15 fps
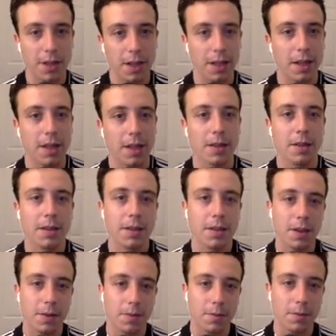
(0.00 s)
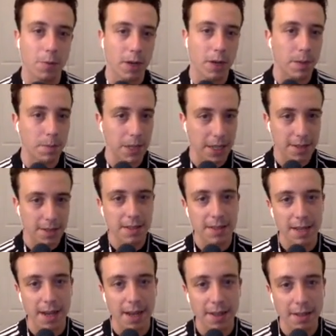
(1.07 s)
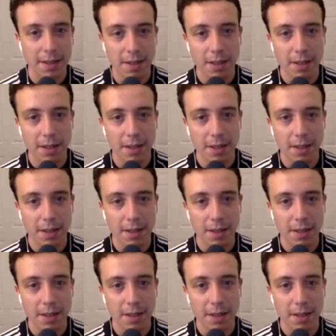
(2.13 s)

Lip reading: and then when it begins the attack,